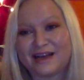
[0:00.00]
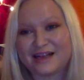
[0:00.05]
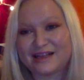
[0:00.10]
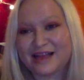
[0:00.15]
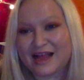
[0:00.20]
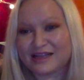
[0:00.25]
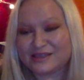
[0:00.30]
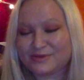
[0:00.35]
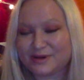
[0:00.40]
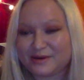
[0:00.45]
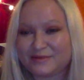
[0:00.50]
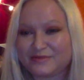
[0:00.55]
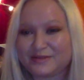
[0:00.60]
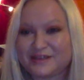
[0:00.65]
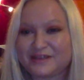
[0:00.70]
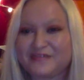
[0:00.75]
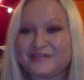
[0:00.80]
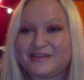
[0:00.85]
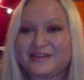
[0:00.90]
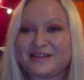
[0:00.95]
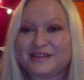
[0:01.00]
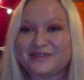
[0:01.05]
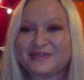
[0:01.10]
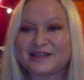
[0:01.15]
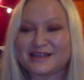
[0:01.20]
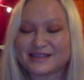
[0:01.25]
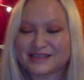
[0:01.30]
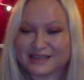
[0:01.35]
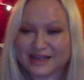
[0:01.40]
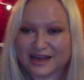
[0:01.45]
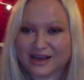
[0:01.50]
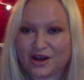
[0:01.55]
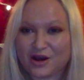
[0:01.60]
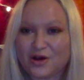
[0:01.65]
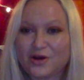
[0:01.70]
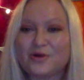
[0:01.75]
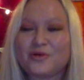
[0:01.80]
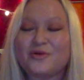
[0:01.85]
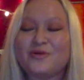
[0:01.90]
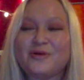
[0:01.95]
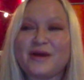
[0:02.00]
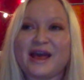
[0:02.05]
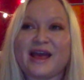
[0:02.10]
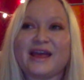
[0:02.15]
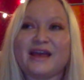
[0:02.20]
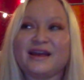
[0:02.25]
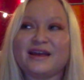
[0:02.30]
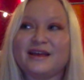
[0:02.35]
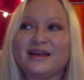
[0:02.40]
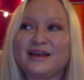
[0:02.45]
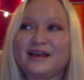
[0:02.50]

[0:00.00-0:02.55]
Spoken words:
And that's what I'm really feeling with this. Like, oh, okay,